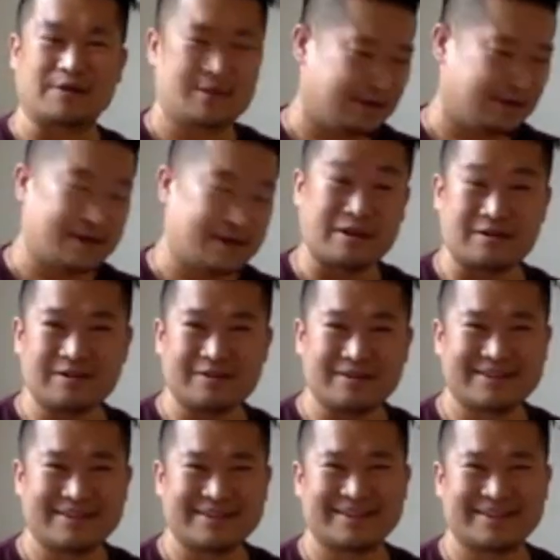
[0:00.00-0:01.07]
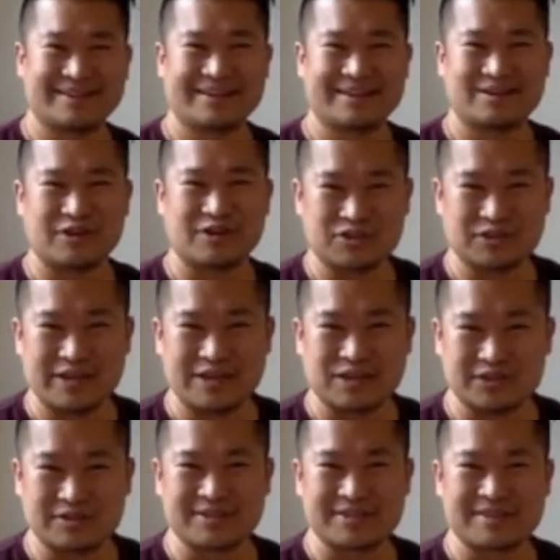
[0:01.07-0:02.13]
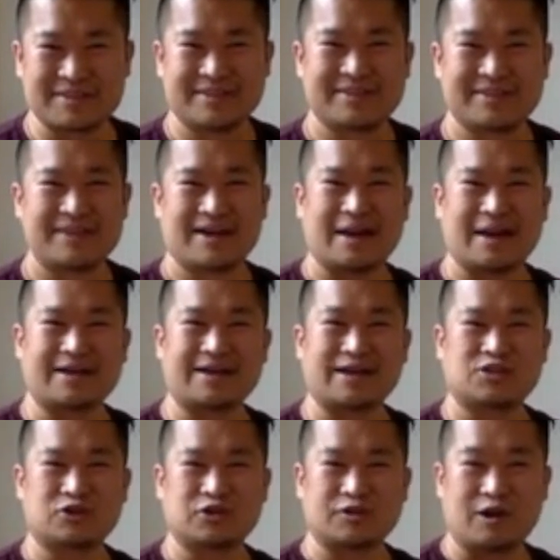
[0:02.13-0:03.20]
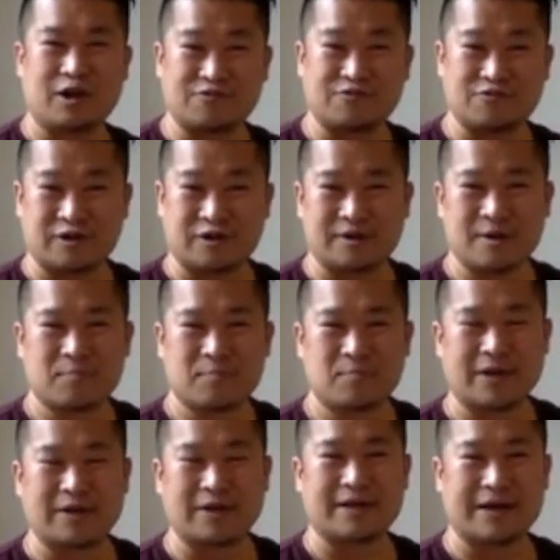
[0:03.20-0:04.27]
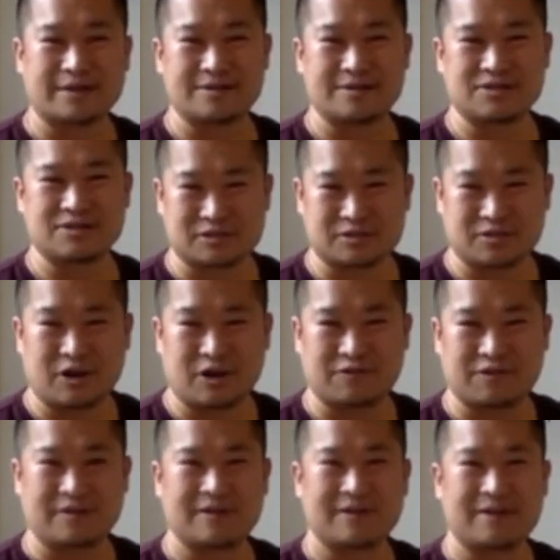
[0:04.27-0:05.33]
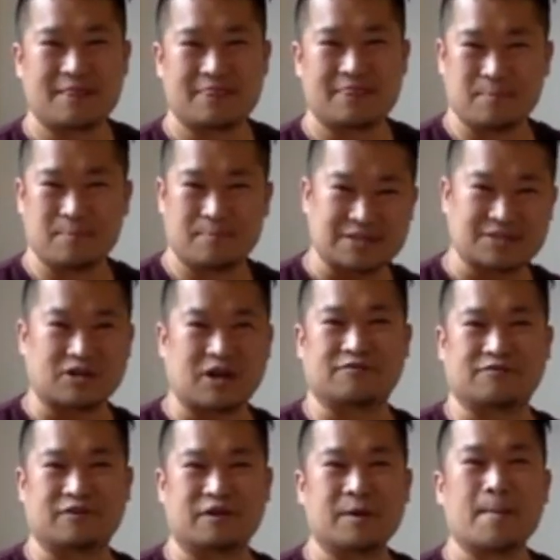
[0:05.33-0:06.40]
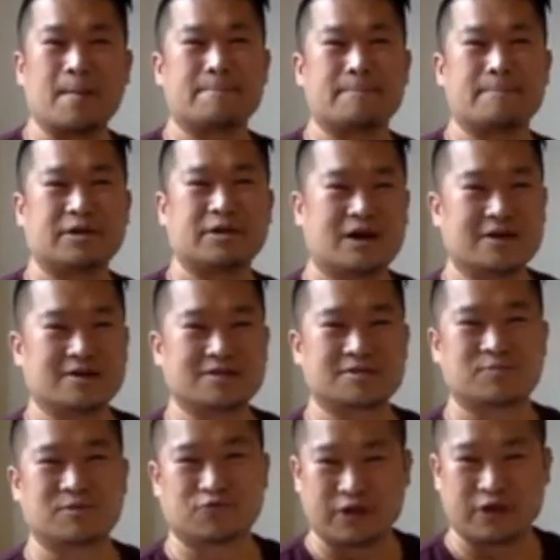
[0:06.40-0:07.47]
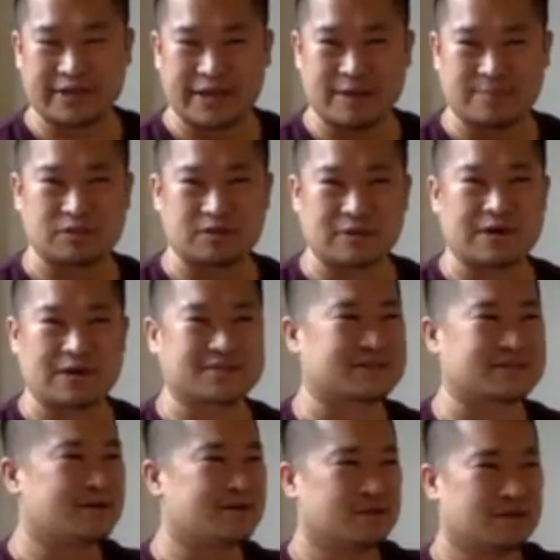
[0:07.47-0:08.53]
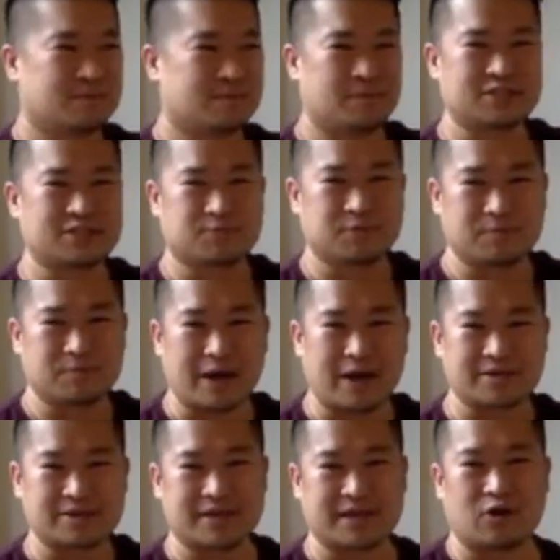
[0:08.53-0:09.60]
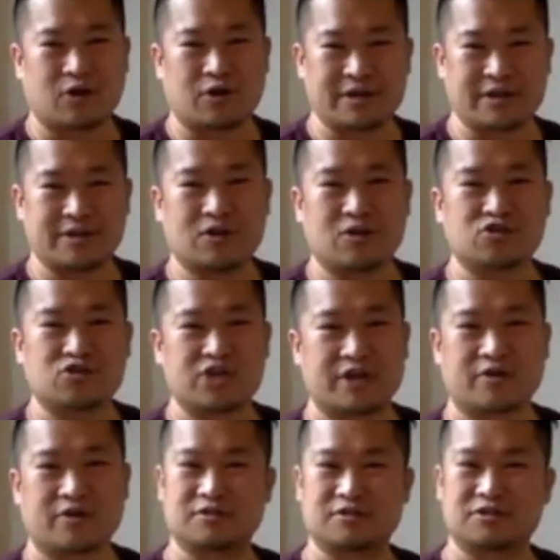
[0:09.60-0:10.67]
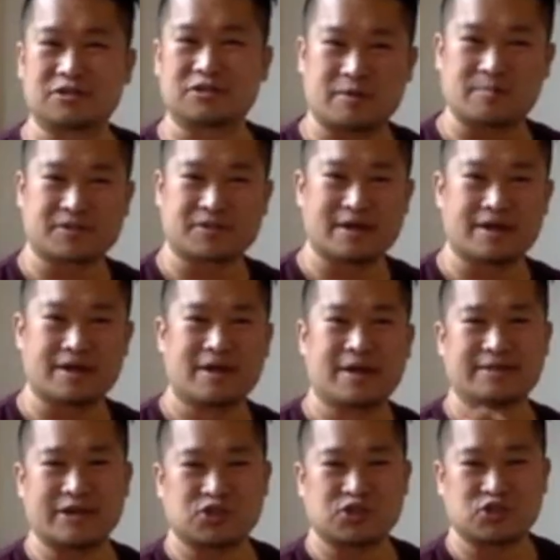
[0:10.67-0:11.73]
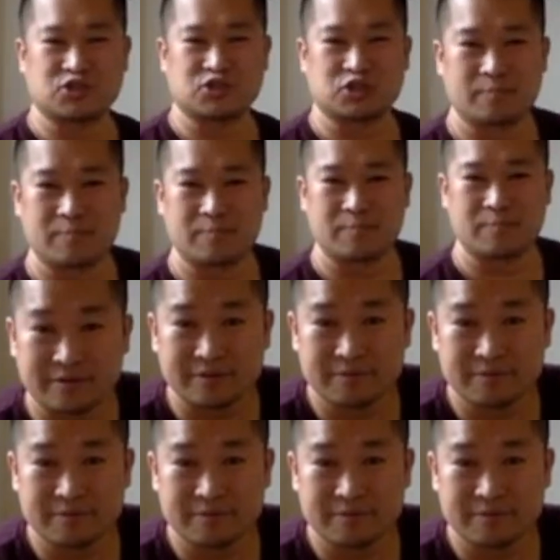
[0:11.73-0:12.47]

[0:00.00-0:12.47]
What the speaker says: Karen, congratulations, I got you an offer, but not just an offer, the best offer. Because before it came to us, multiple buyers had already negotiated on the terms and get you a better deal.